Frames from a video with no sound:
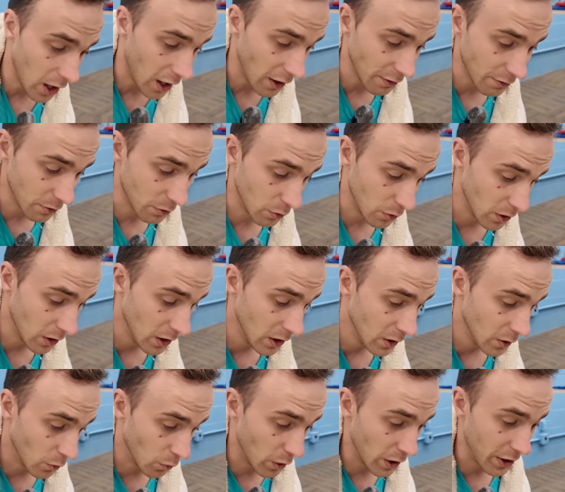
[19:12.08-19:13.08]
off
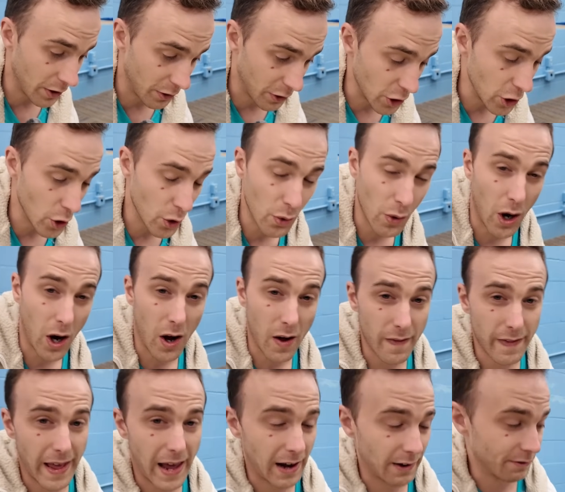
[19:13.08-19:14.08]
with you
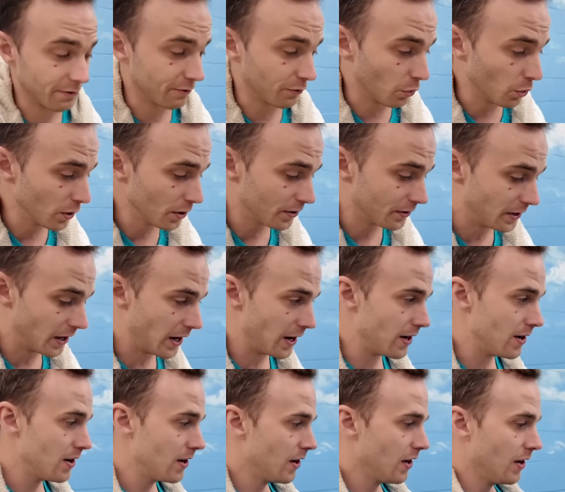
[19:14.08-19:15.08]
on that 4th
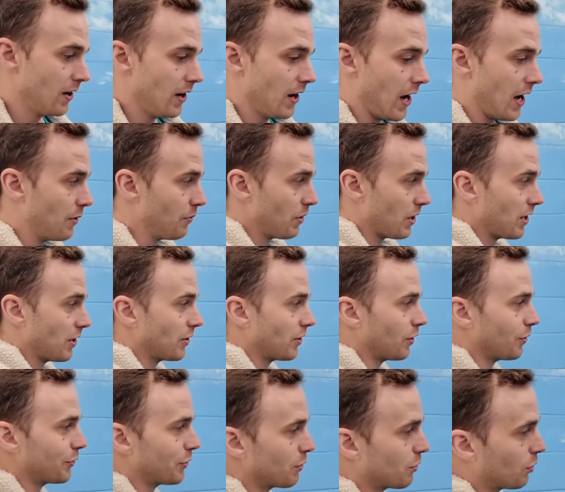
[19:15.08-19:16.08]
day, and we can
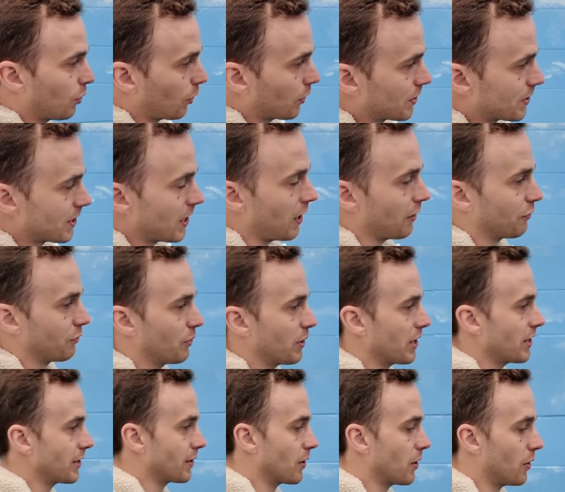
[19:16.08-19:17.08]
go do cool stuff. We
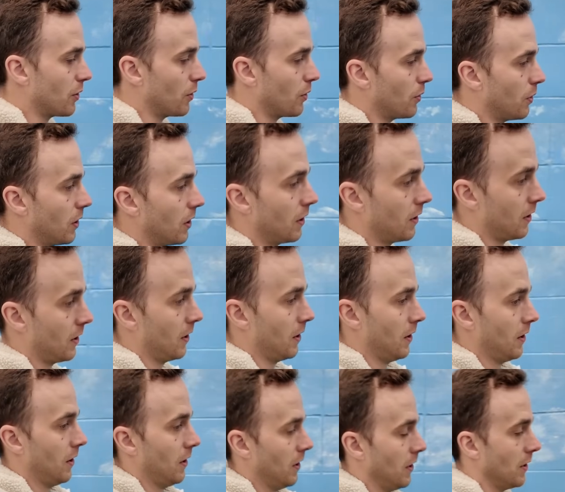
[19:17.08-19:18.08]
can go
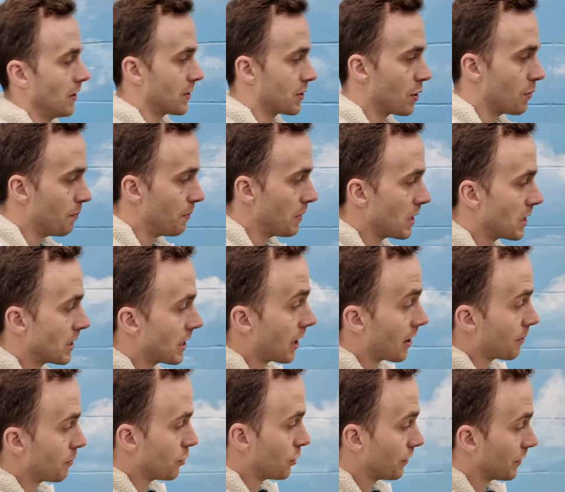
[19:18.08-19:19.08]
to
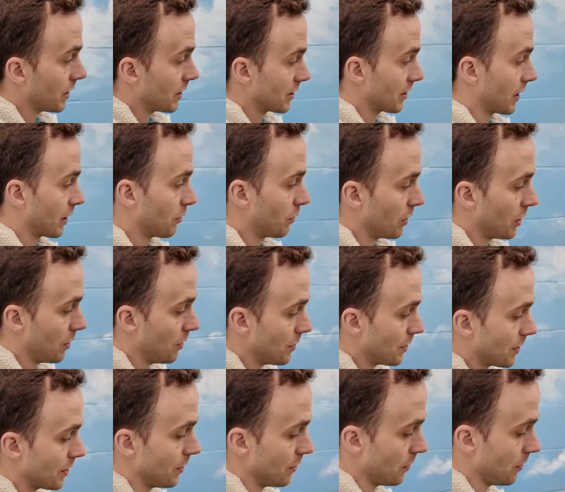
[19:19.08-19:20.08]
midday movies like we
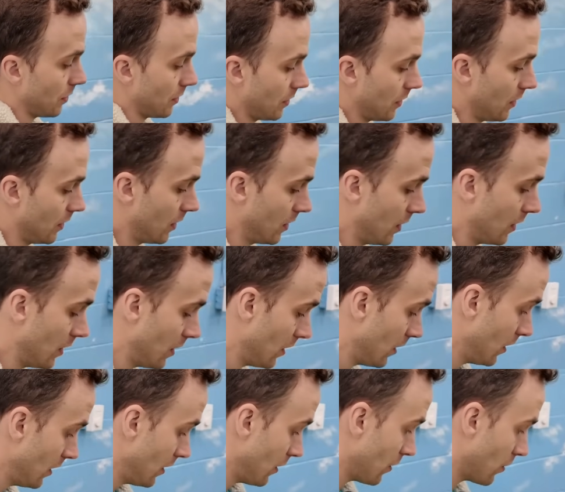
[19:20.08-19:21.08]
used to.
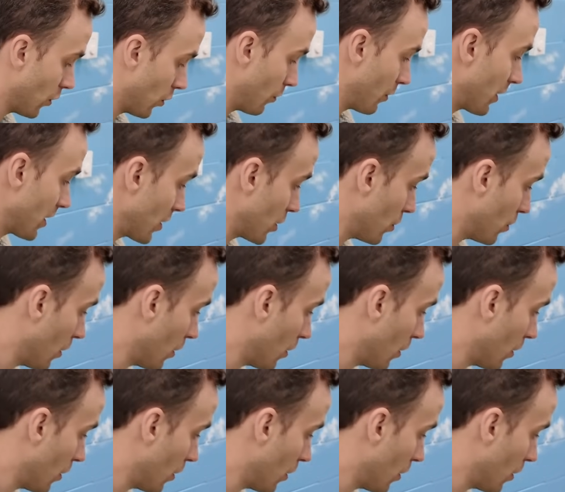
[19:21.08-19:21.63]
Or we can